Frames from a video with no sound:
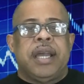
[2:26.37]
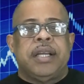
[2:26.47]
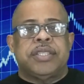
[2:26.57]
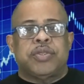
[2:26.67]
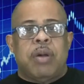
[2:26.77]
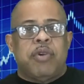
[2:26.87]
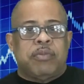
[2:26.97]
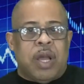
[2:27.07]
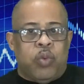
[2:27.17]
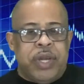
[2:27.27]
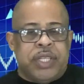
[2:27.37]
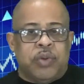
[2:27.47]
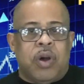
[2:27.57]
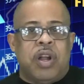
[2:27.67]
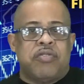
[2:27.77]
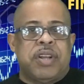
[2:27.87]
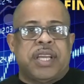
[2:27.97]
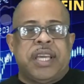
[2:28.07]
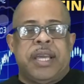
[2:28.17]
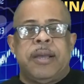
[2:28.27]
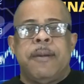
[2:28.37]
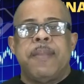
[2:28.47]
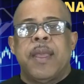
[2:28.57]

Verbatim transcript: And so I'm on my way to 100K.